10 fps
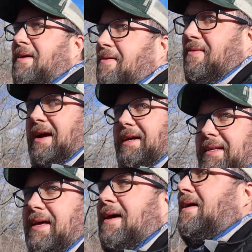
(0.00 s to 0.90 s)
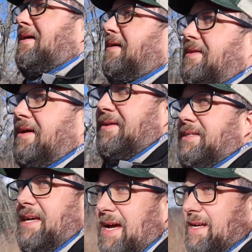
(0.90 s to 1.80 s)
we're right on the other
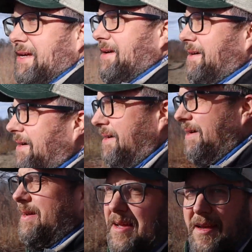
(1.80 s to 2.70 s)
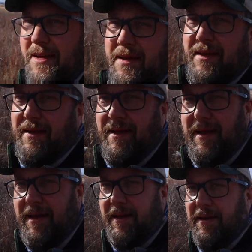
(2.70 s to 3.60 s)
side here,
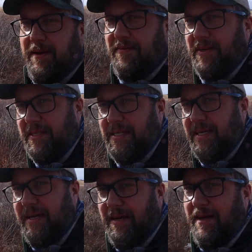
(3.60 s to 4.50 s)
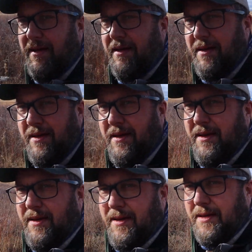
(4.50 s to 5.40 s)
I don't know if you can see it
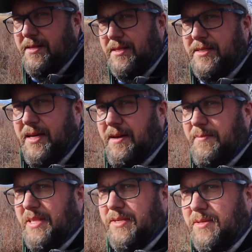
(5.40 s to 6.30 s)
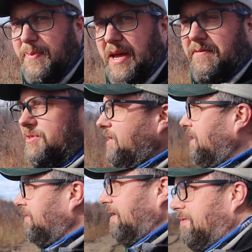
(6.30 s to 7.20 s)
because of the sun, but there's a paved
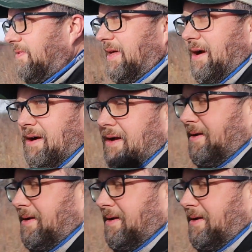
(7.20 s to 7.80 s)
trail right over there.